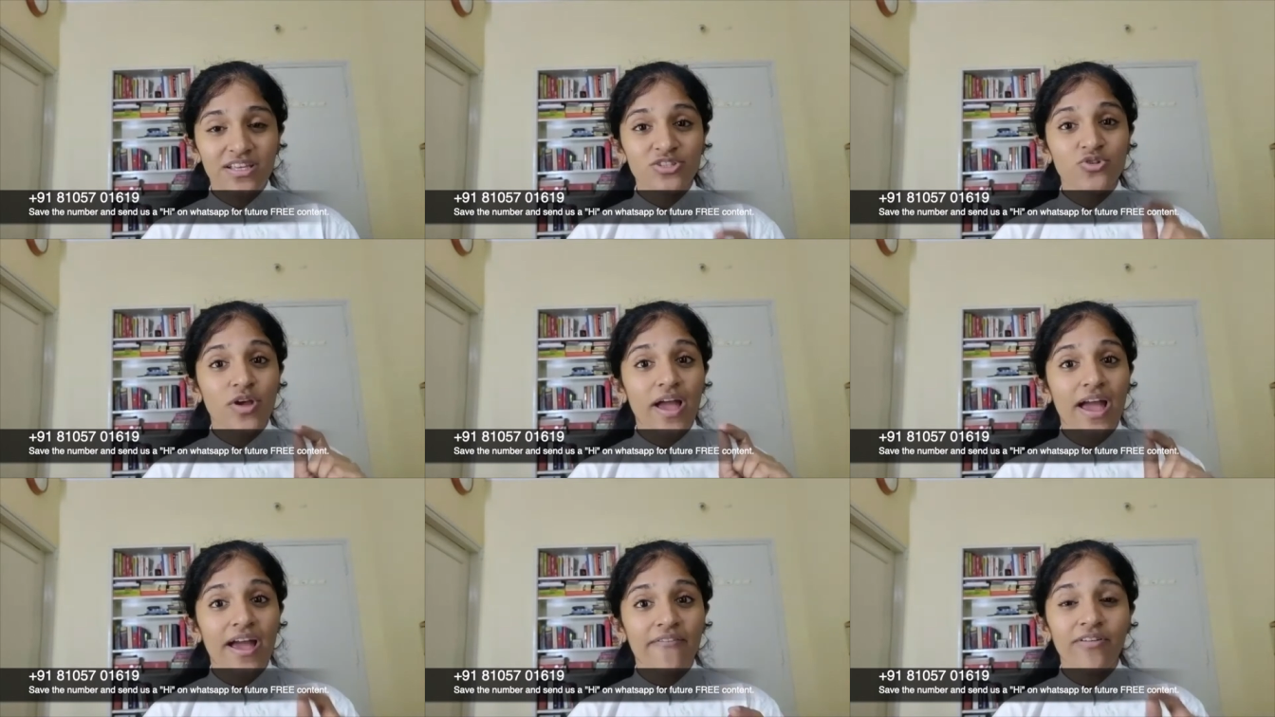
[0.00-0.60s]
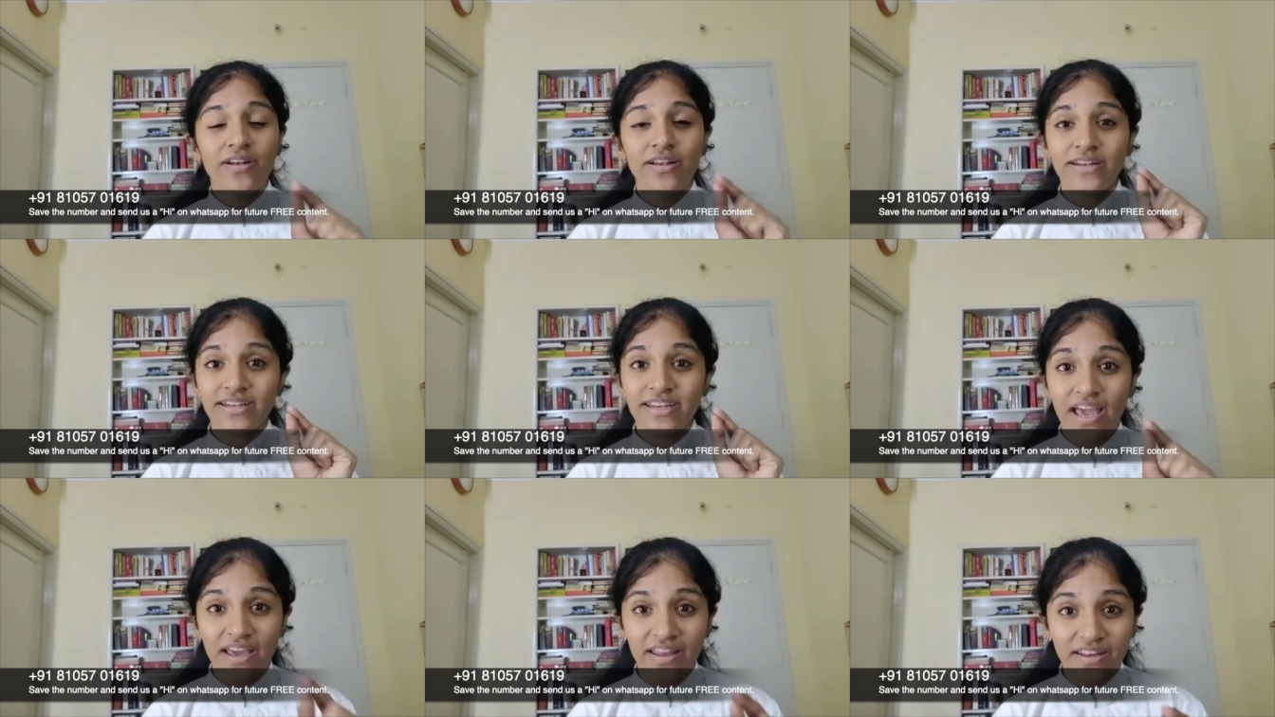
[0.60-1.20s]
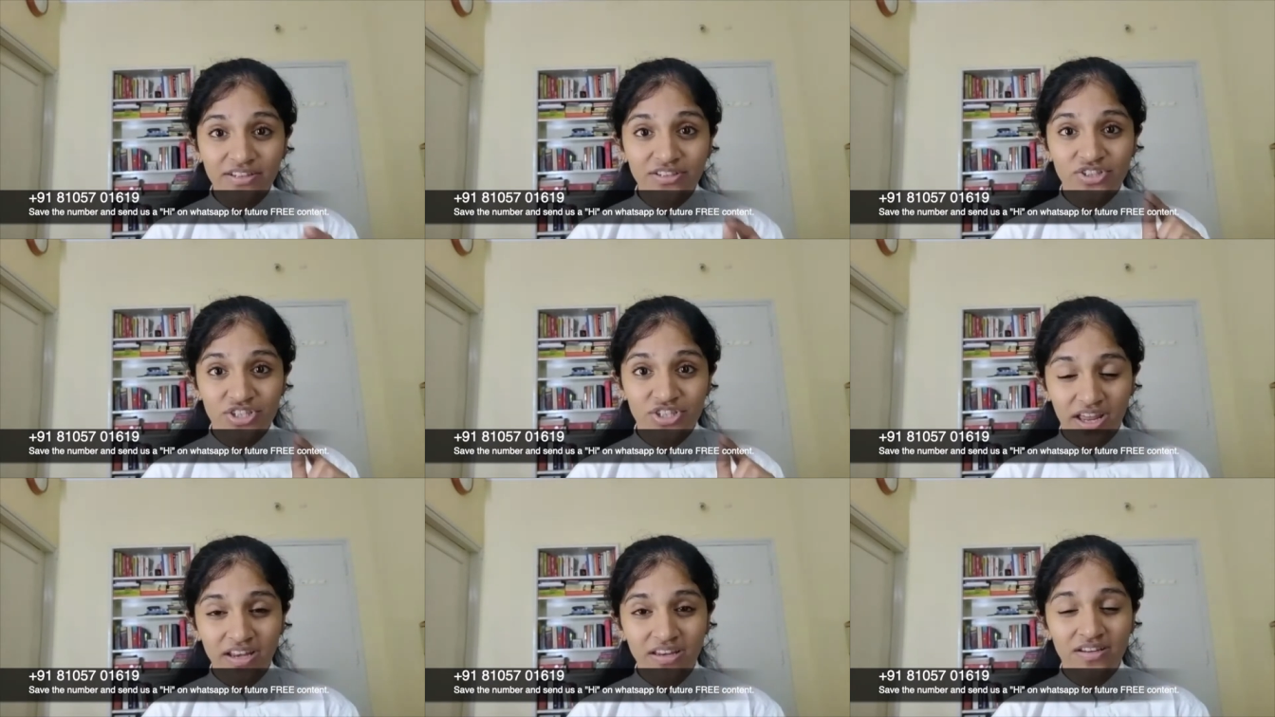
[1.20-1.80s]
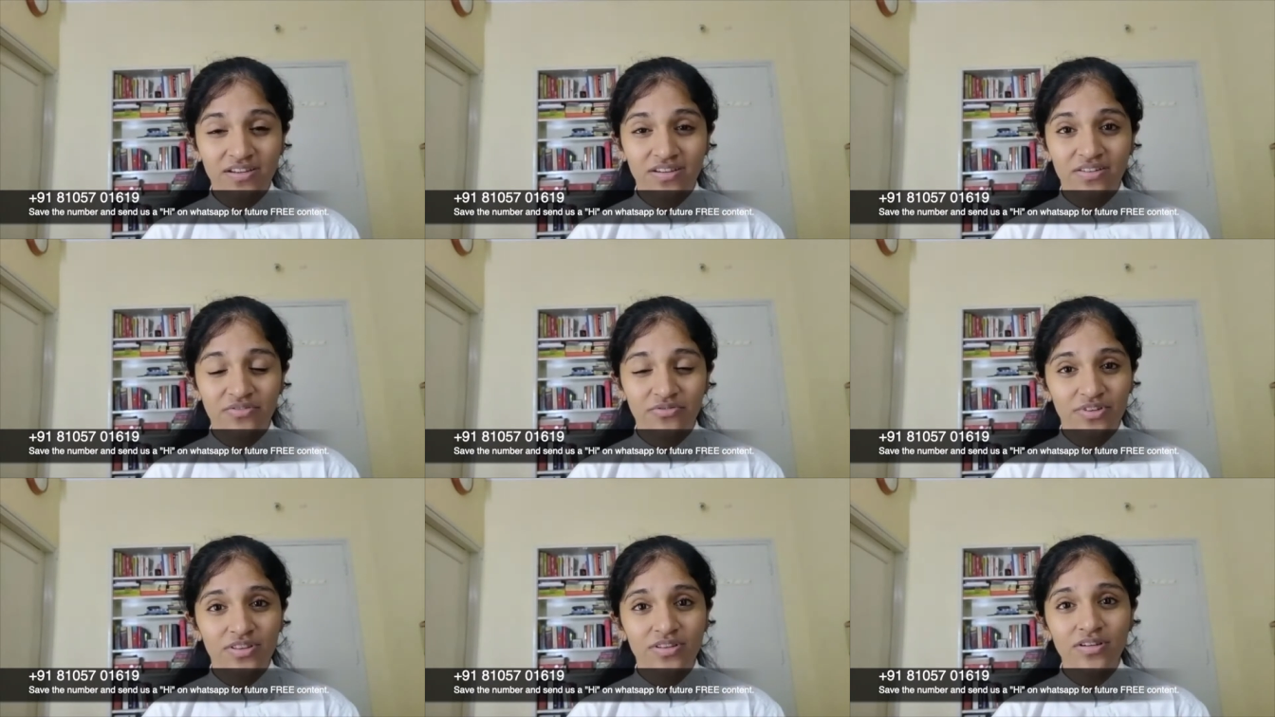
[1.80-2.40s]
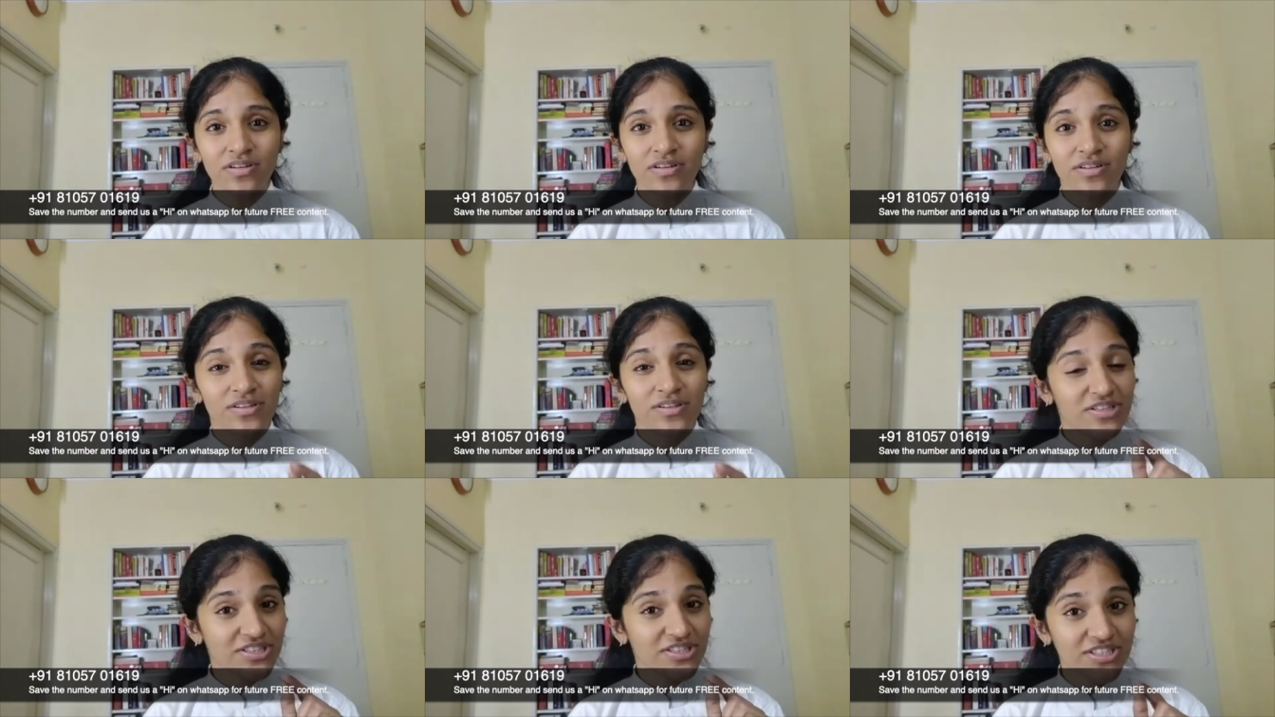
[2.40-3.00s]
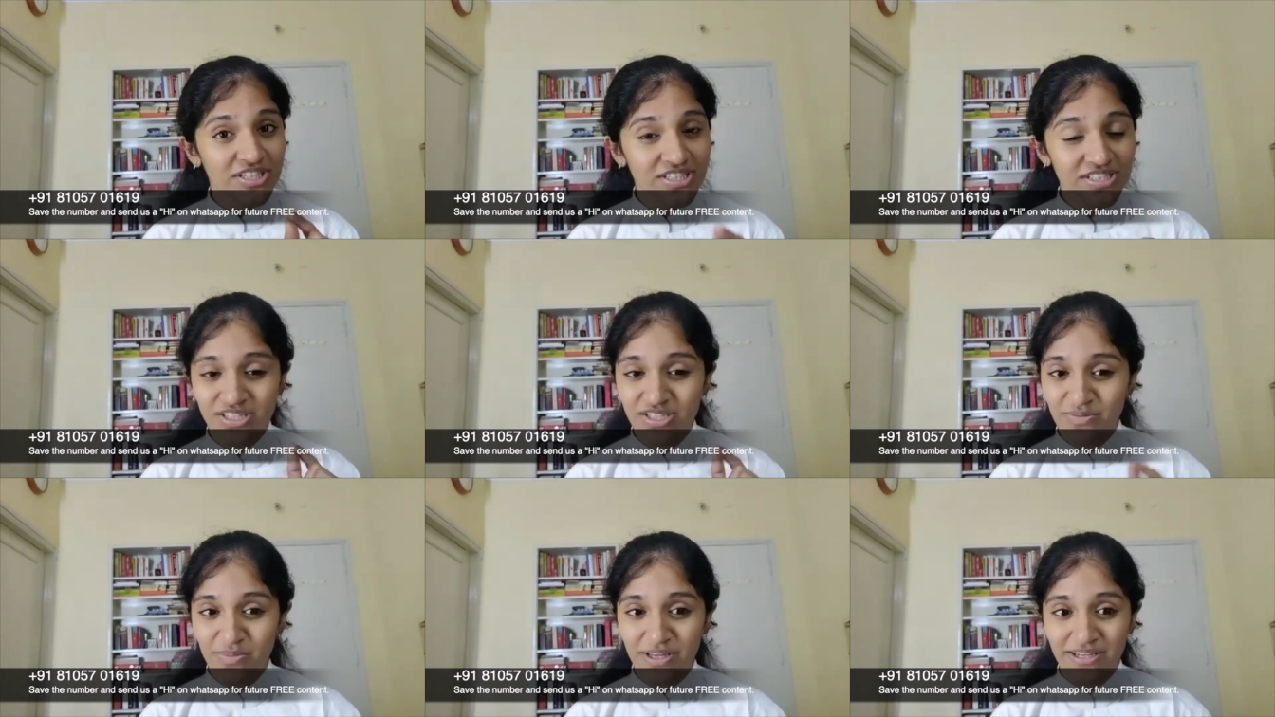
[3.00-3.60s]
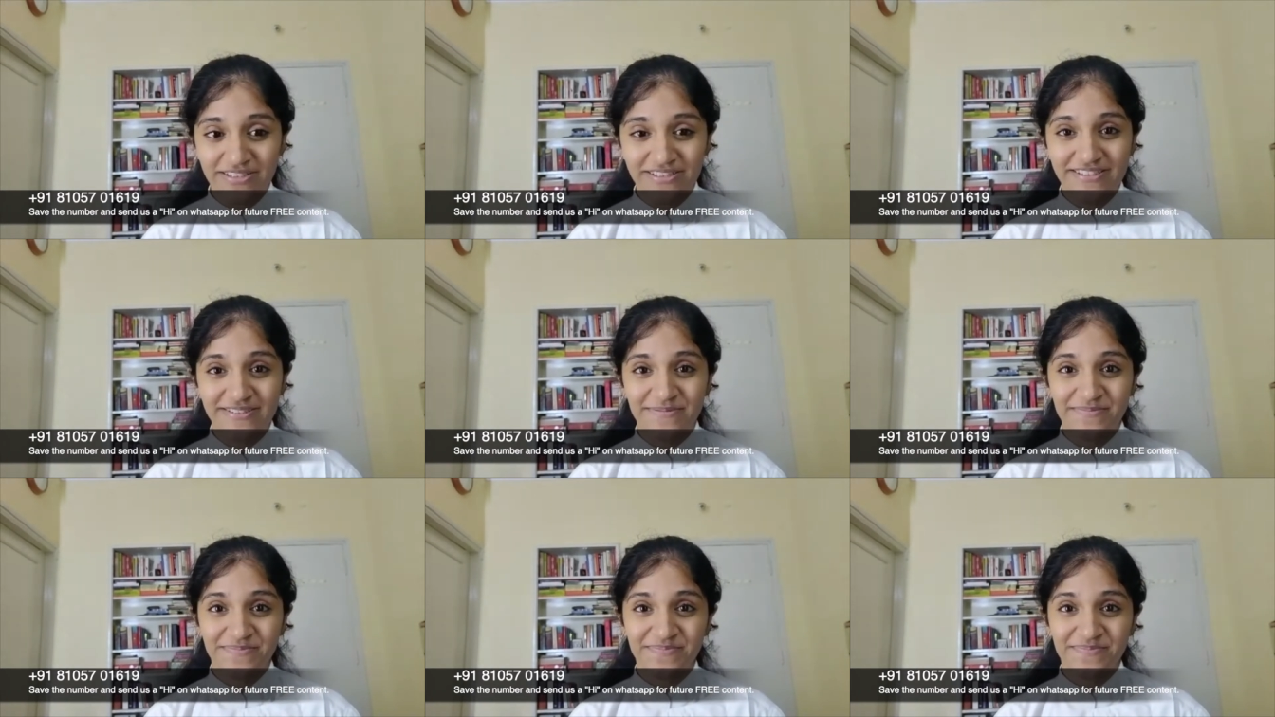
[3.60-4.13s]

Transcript: have a direct chat with the decision makers